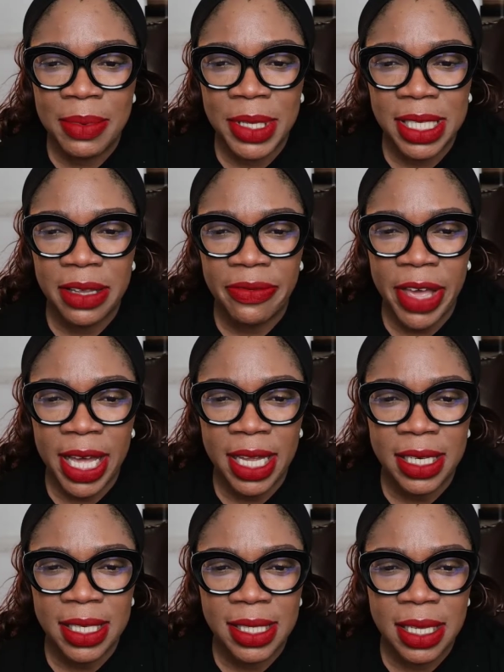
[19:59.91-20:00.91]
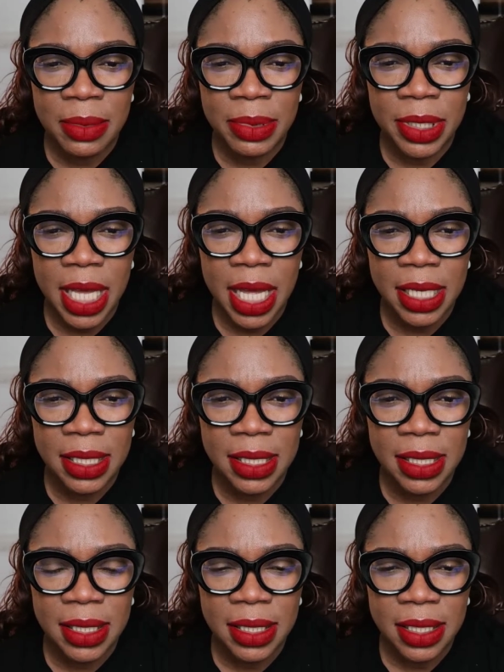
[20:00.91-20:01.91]
Let me see if I can disable
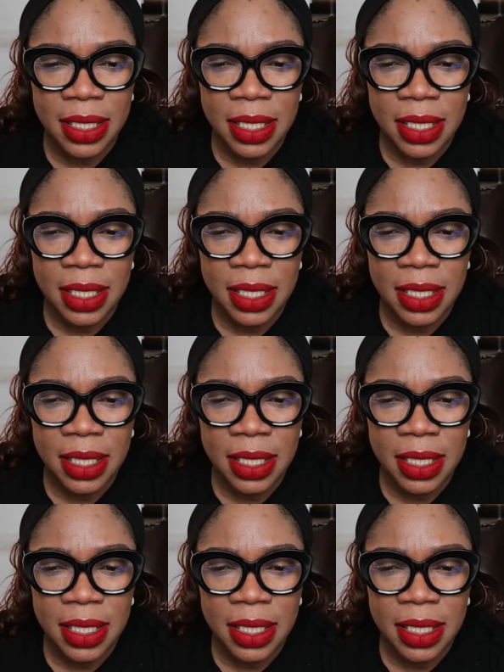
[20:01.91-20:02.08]
that.